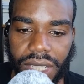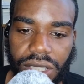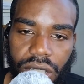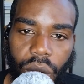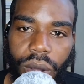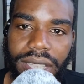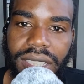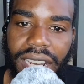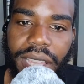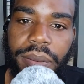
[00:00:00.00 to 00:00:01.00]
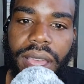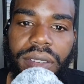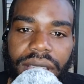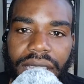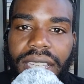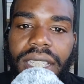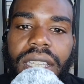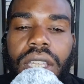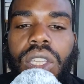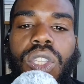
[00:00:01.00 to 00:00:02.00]
So as a life path 8,
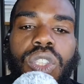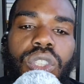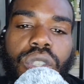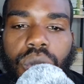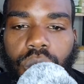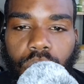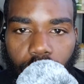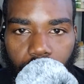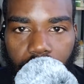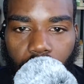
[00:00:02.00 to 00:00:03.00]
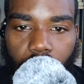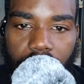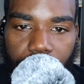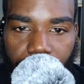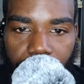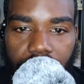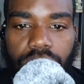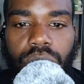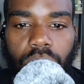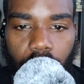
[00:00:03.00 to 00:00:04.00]
you are here
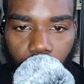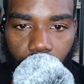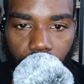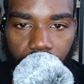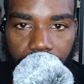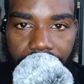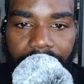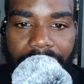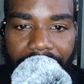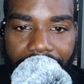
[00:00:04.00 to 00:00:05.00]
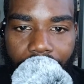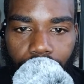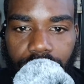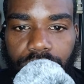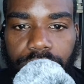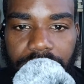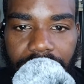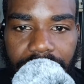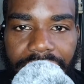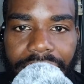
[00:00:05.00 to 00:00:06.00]
to learn how to
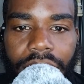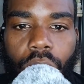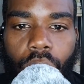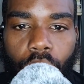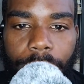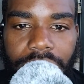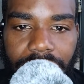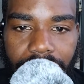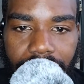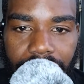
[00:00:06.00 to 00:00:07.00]
be in harmony